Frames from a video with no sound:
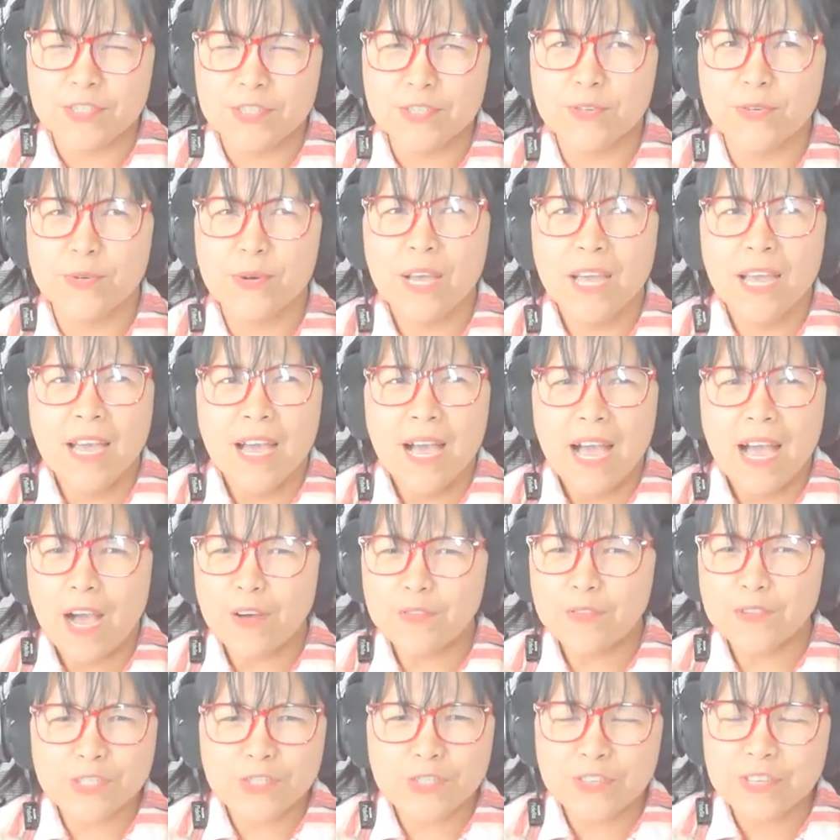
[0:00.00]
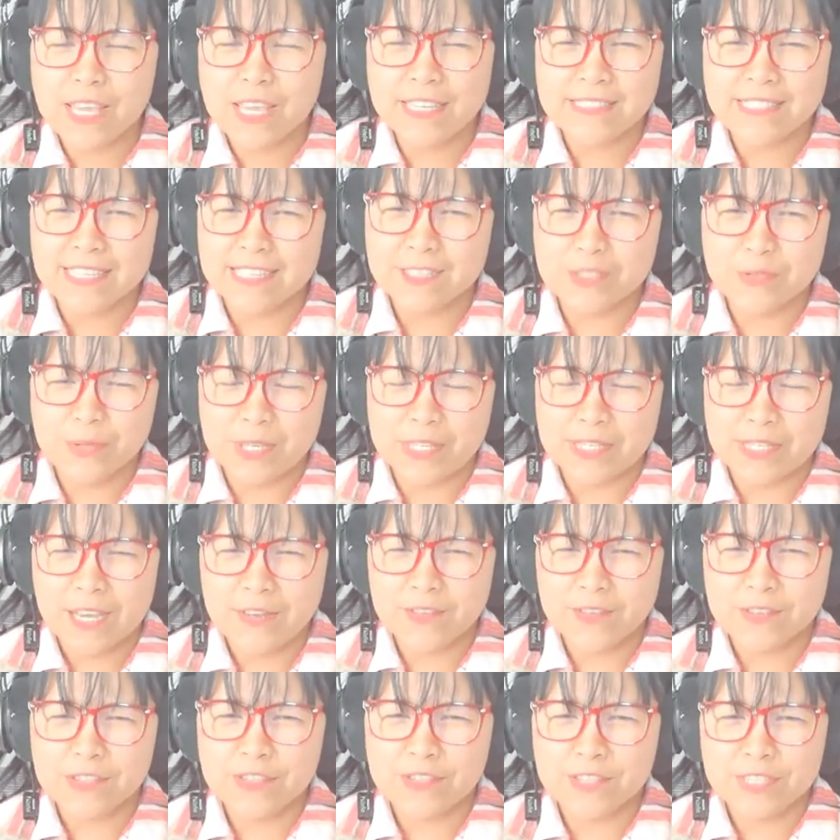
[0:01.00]
So how did you get into it?
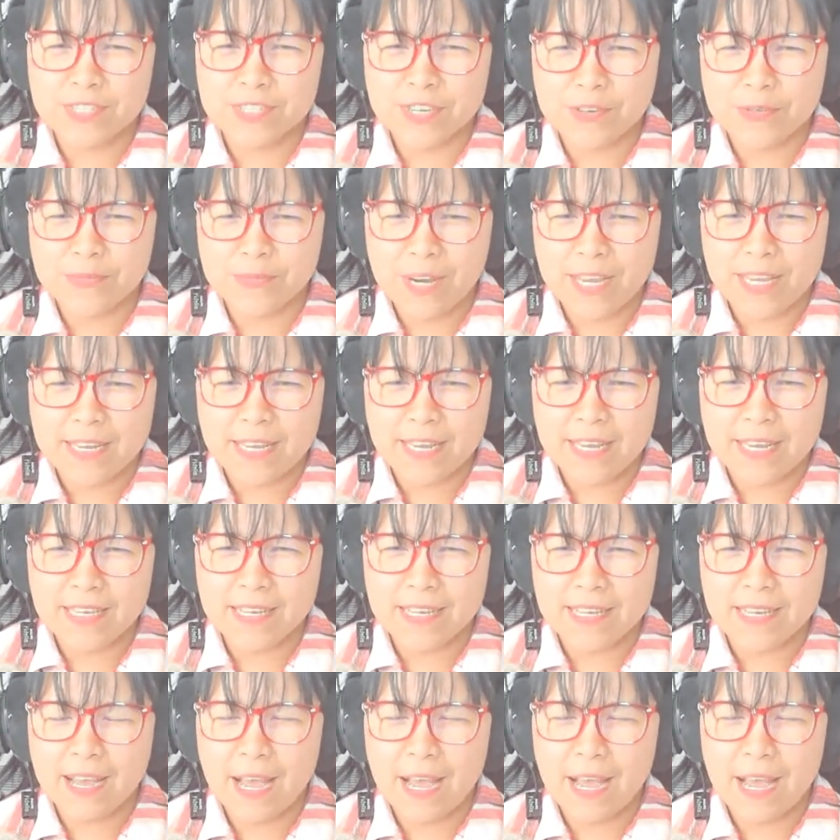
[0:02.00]
How did you start writing?